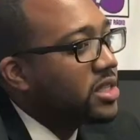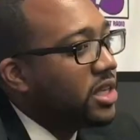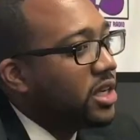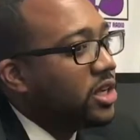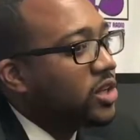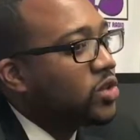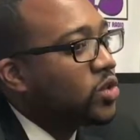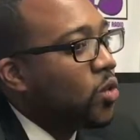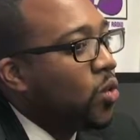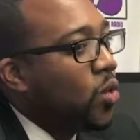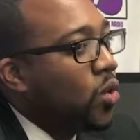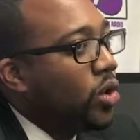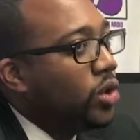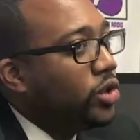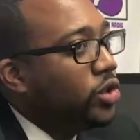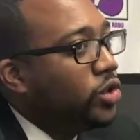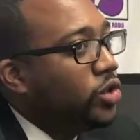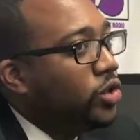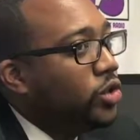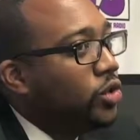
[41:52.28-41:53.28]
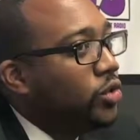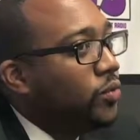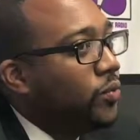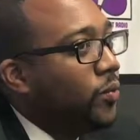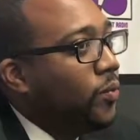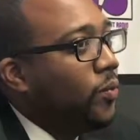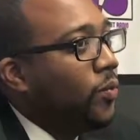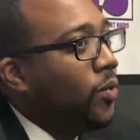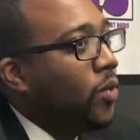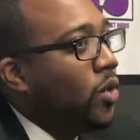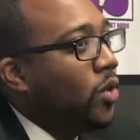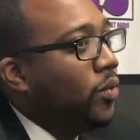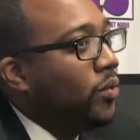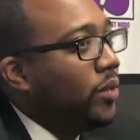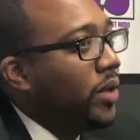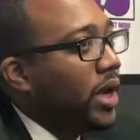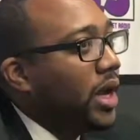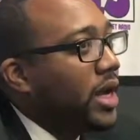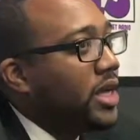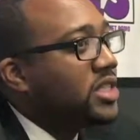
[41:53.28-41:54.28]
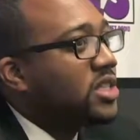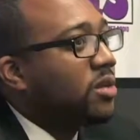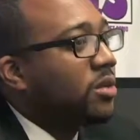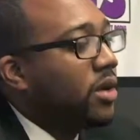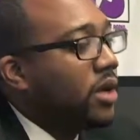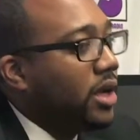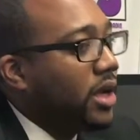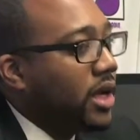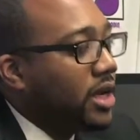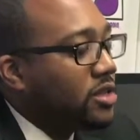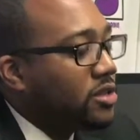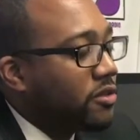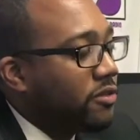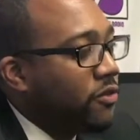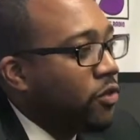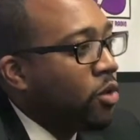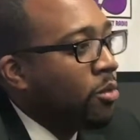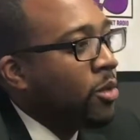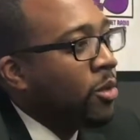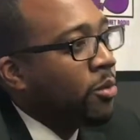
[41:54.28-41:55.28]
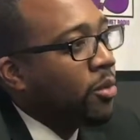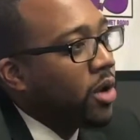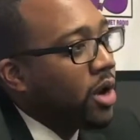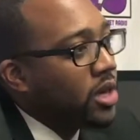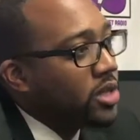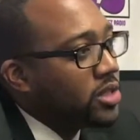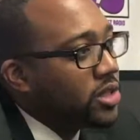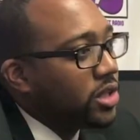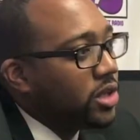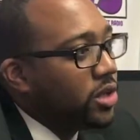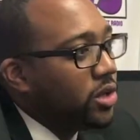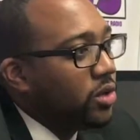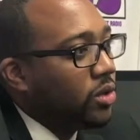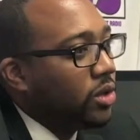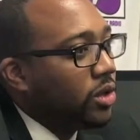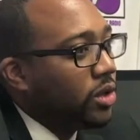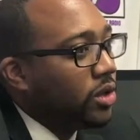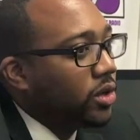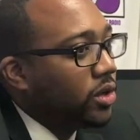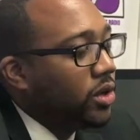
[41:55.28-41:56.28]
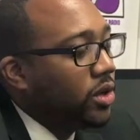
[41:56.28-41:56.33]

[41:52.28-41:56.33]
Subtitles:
this: as a former prosecutor,